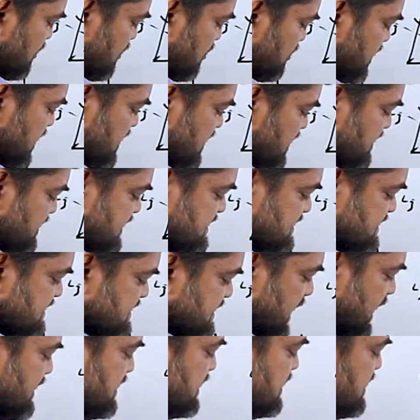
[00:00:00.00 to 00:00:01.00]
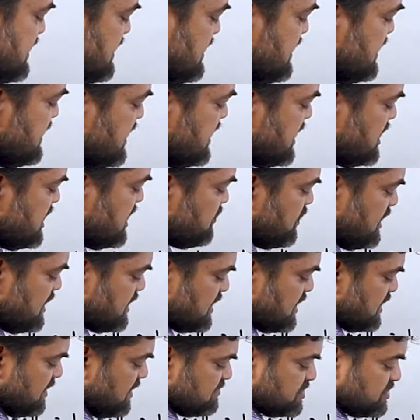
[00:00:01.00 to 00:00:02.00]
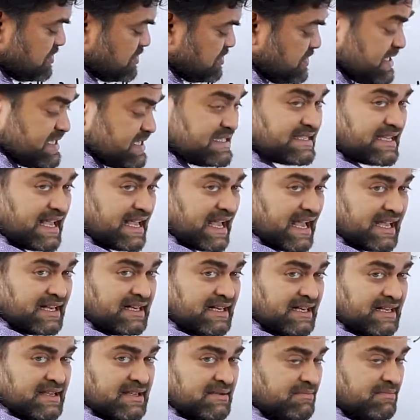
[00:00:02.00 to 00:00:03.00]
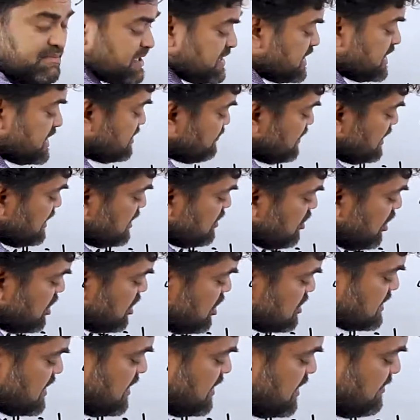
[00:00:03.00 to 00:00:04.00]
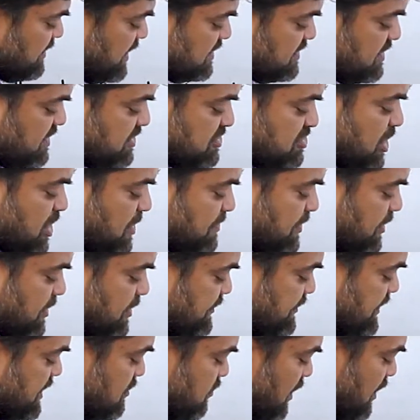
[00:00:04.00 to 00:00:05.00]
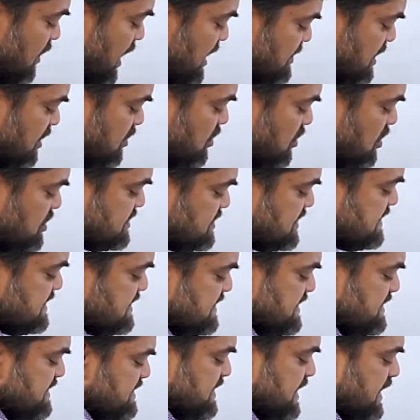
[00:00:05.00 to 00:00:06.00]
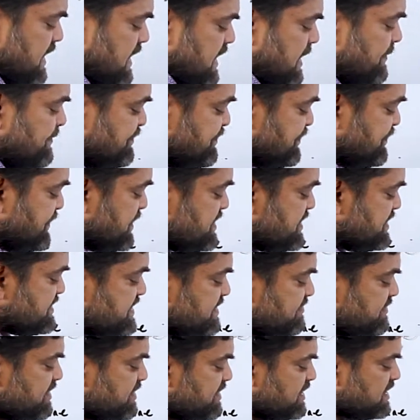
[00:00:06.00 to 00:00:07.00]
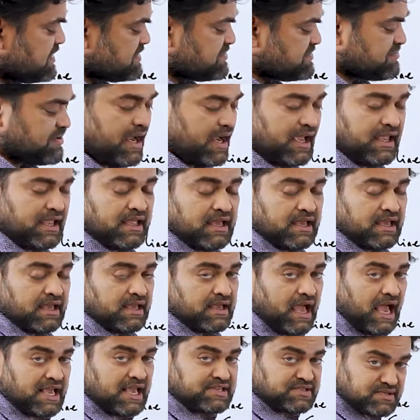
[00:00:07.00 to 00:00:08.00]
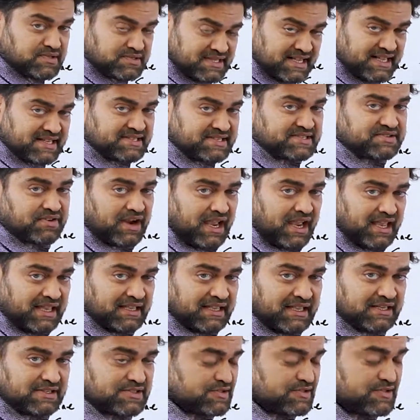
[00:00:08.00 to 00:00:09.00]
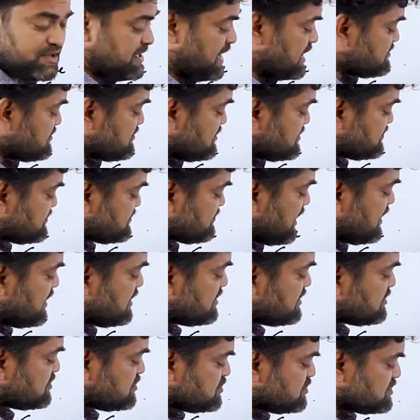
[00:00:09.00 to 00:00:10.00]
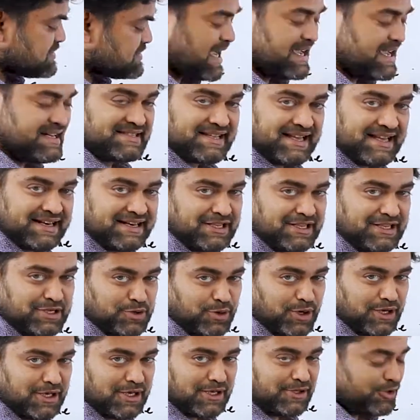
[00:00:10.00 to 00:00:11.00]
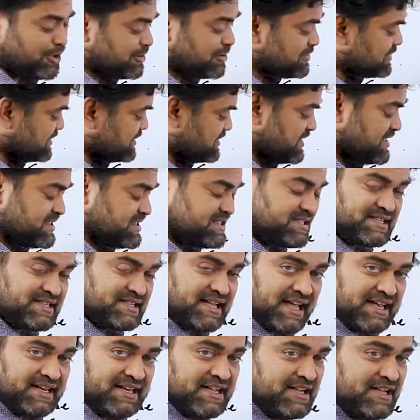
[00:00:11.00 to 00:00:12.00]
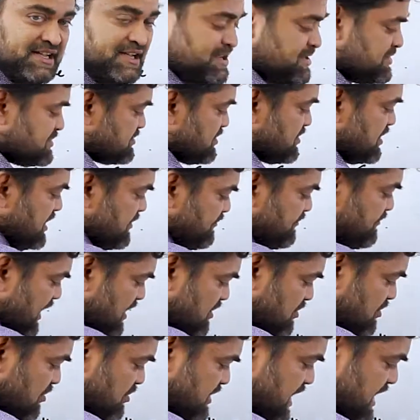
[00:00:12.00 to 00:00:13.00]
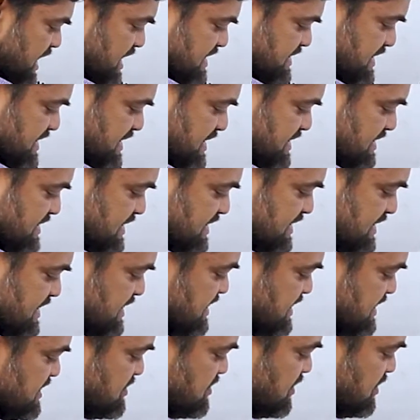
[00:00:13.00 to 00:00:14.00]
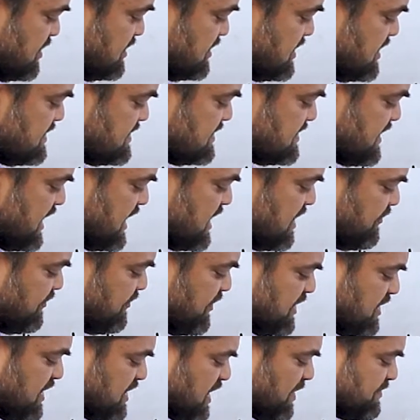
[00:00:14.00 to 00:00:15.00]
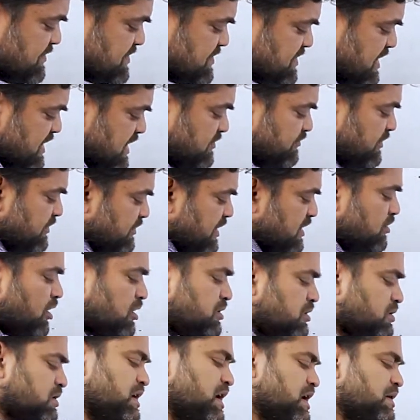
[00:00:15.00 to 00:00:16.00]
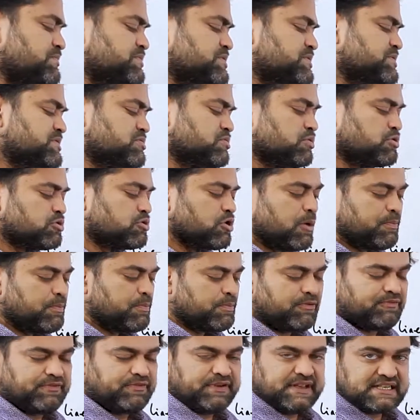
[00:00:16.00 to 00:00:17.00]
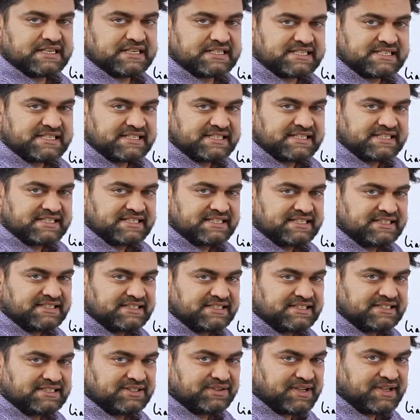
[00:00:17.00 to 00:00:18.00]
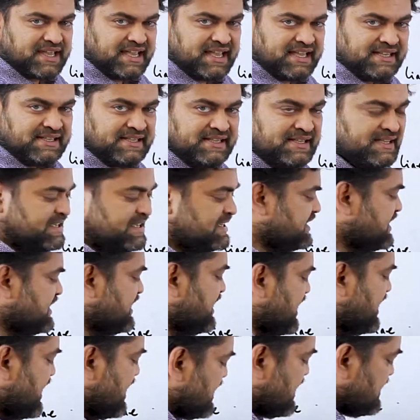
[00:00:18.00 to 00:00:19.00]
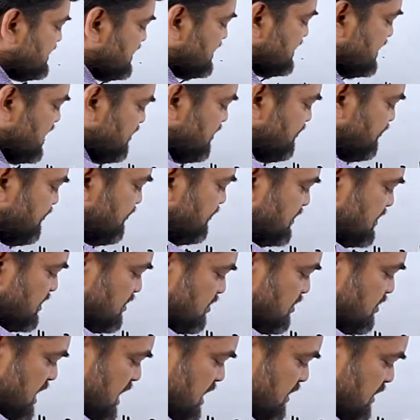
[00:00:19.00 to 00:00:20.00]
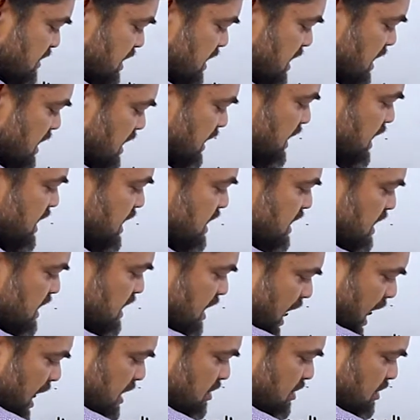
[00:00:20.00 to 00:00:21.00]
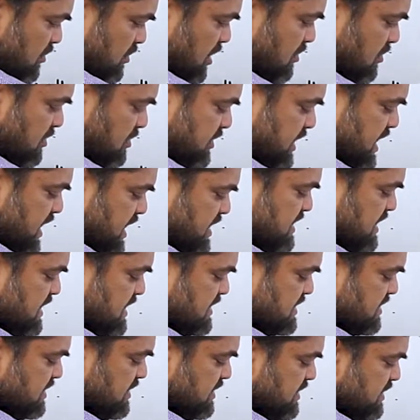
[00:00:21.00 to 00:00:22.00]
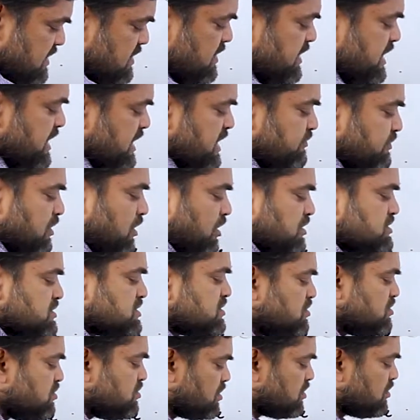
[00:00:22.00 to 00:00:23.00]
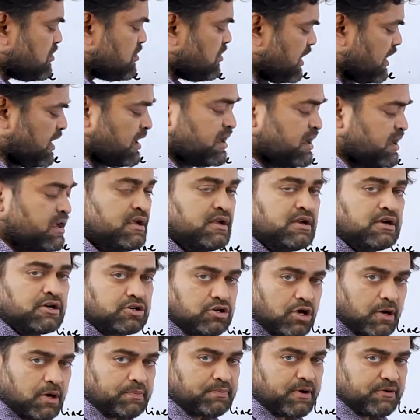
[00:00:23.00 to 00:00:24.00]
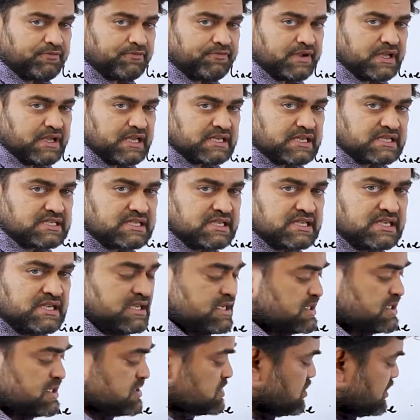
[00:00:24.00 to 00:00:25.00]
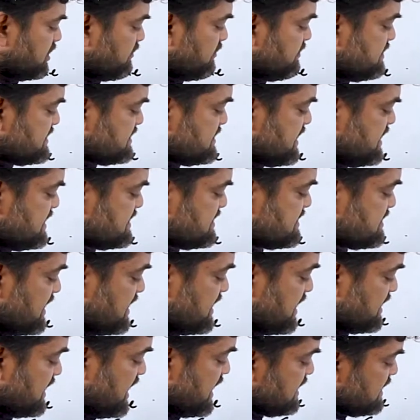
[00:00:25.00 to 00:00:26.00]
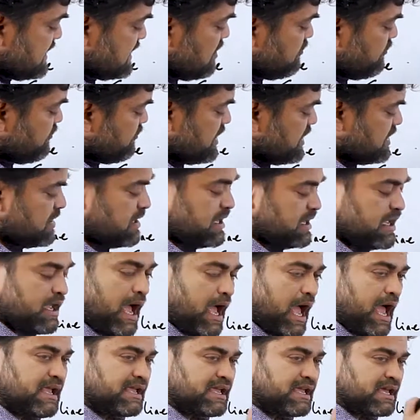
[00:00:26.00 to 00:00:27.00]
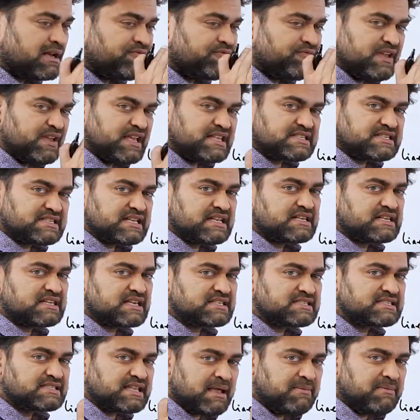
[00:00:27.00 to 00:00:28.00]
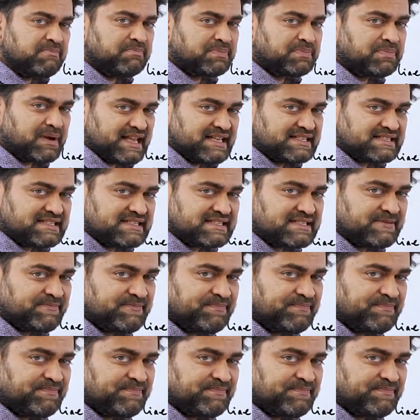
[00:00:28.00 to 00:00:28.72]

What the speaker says: rotate this side, it will come to this side, but it will not come at the top of it. Why? Because this is a similar isosceles triangle. So in isosceles triangle, two sides are equal, not the third side. So if I rotate it, so this side, if it comes, it will not come to top of it. Okay, and if again I gonna rotate it here, it will also not gonna top of it. So the reason is that again when I can fix it the same place,